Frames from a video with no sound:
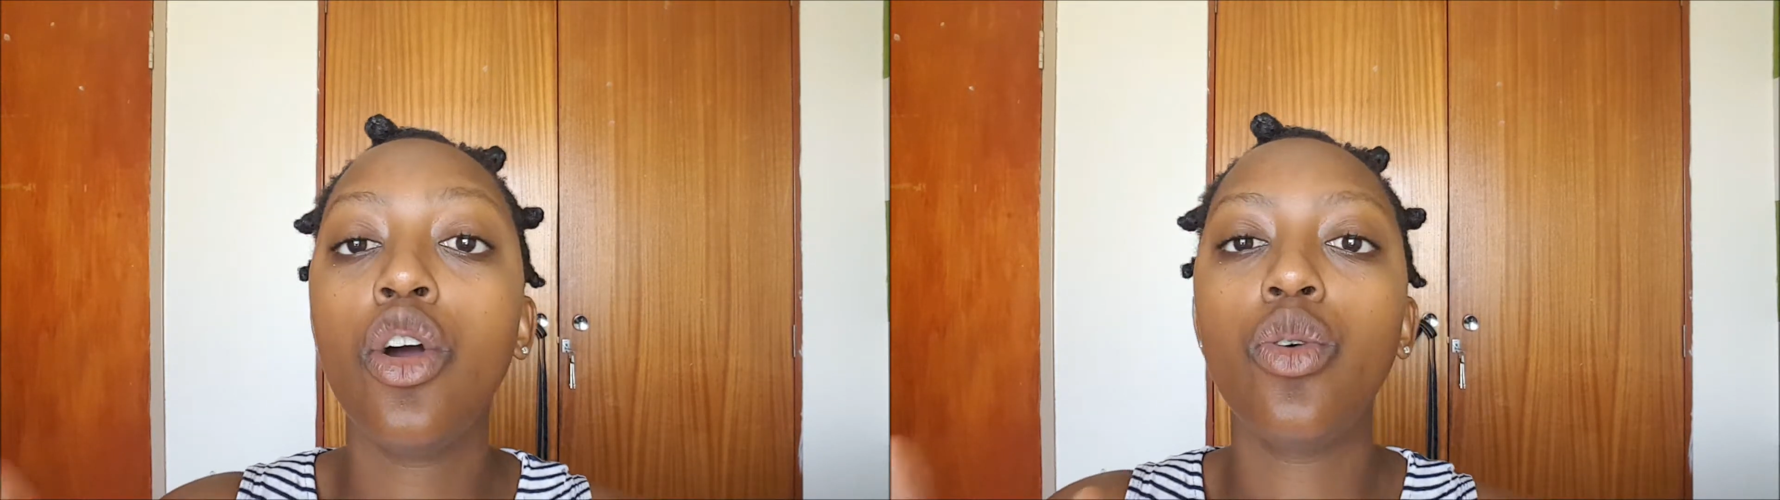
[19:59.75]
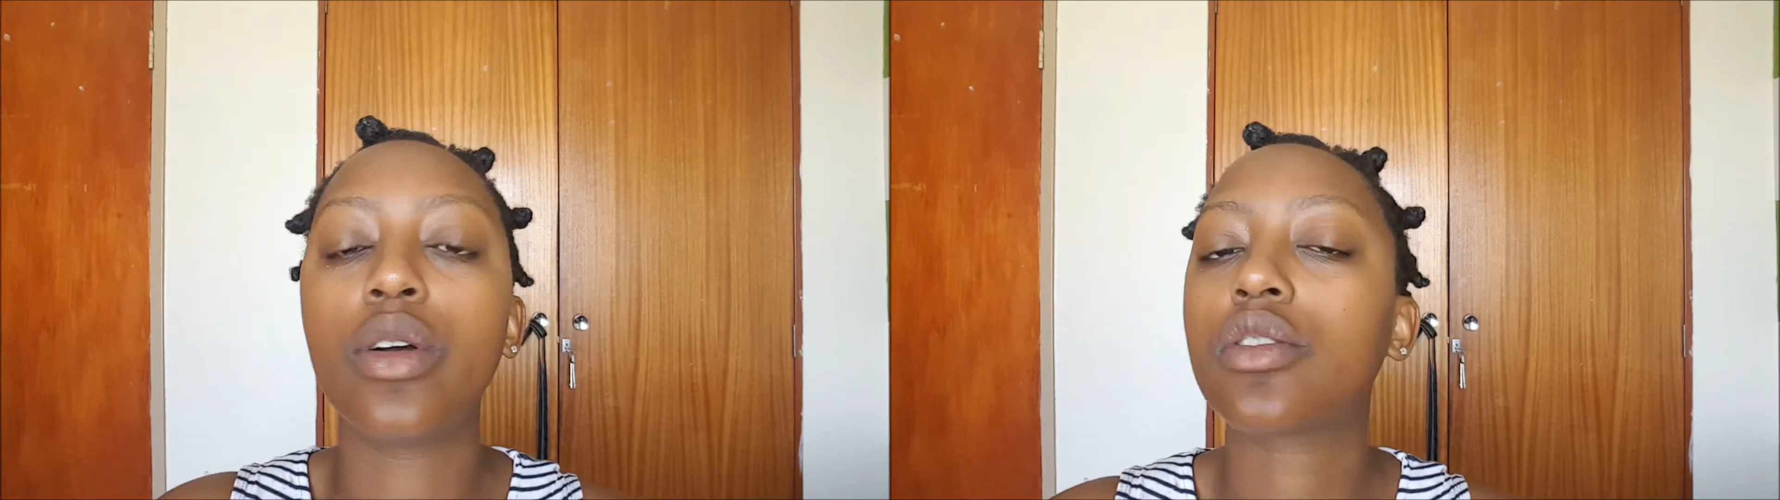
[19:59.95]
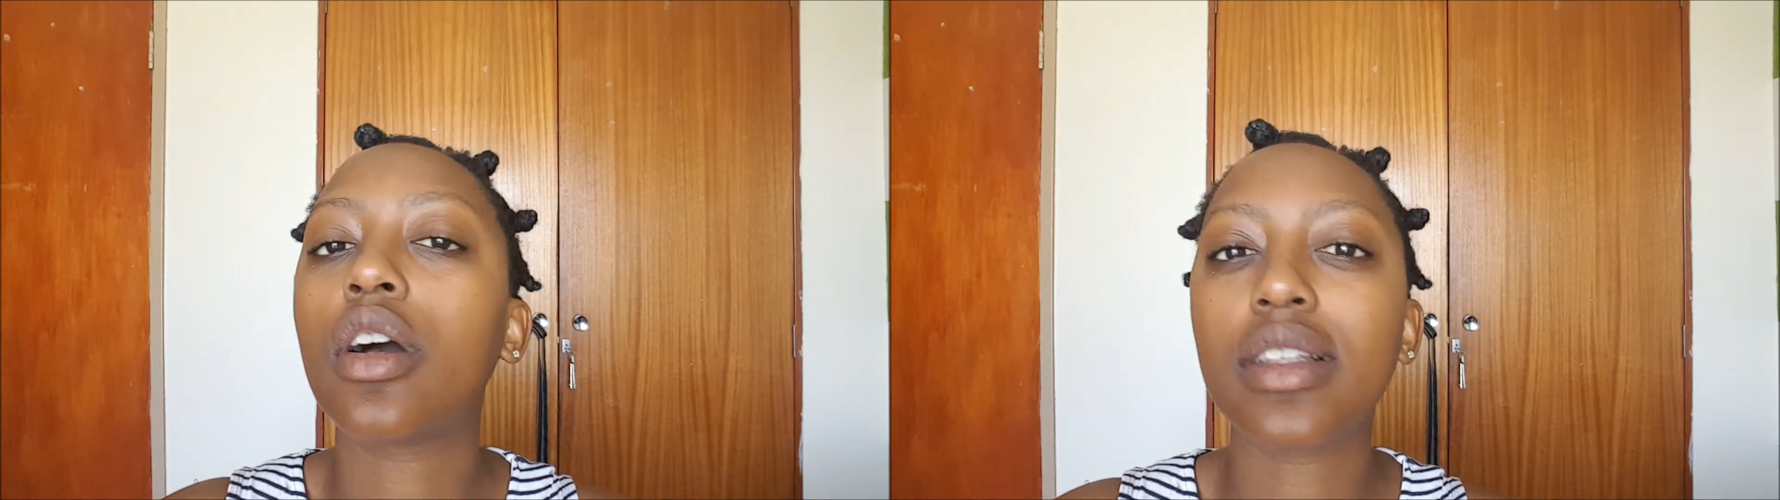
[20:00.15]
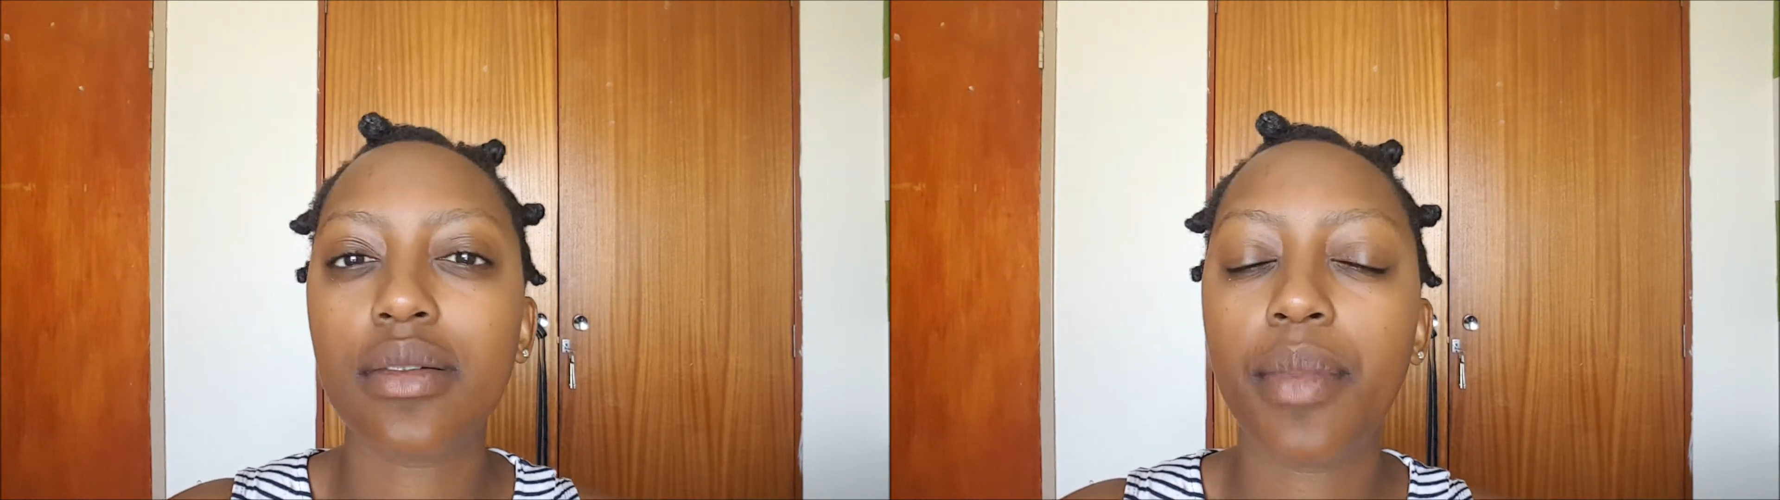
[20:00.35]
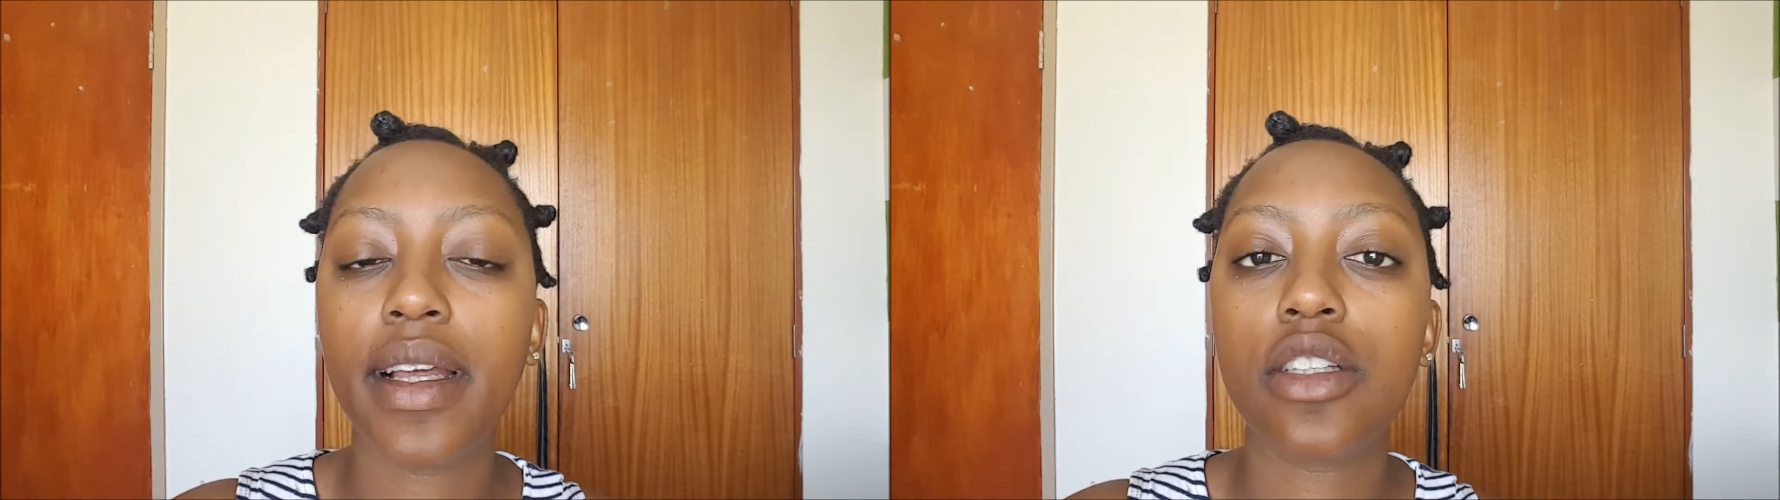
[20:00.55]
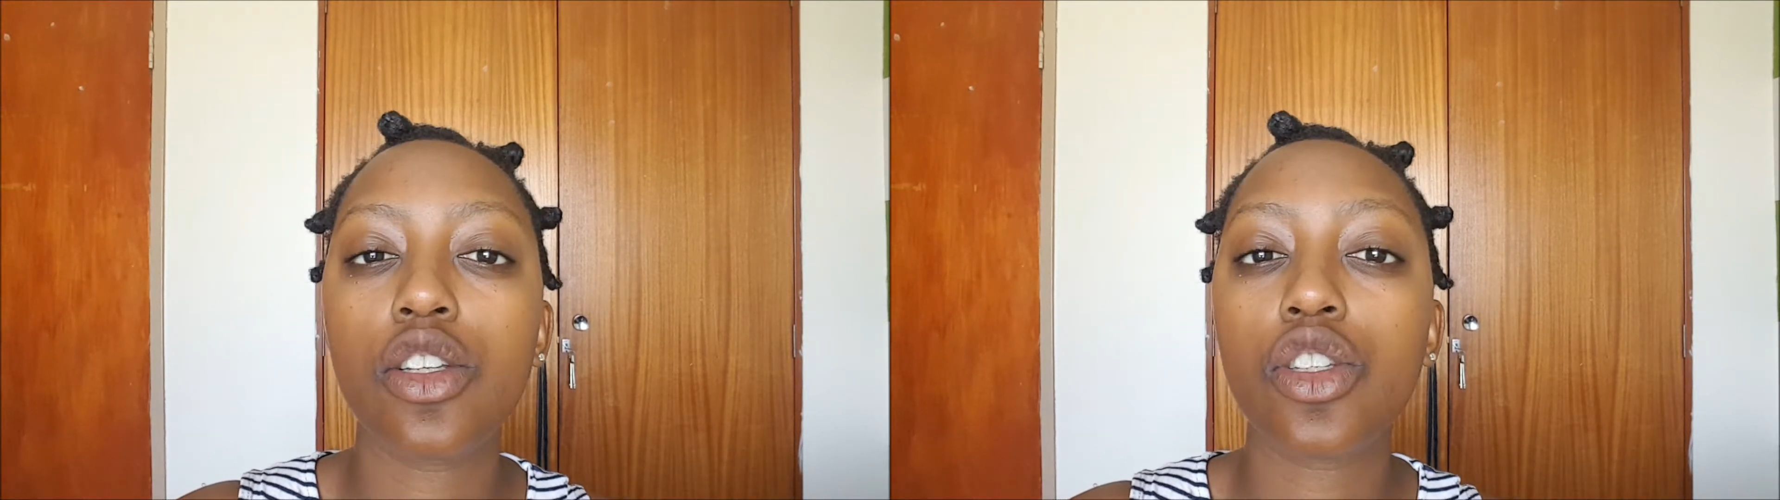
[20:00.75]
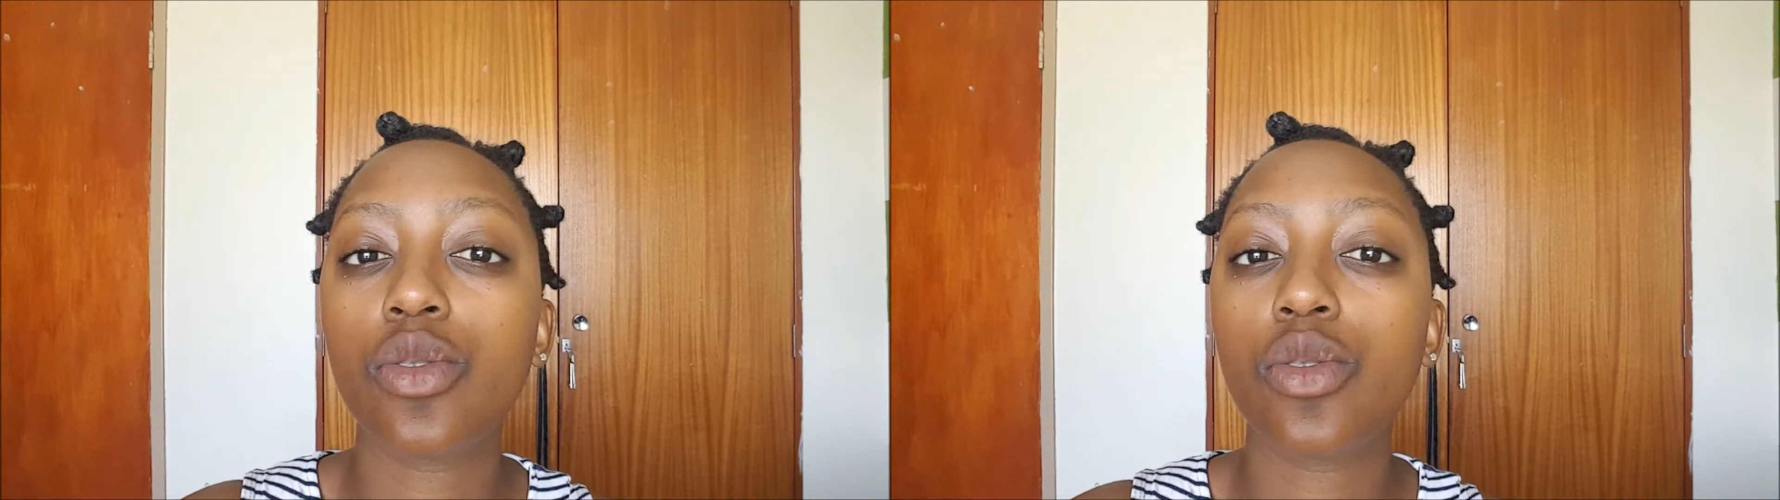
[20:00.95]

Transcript: who has contemplated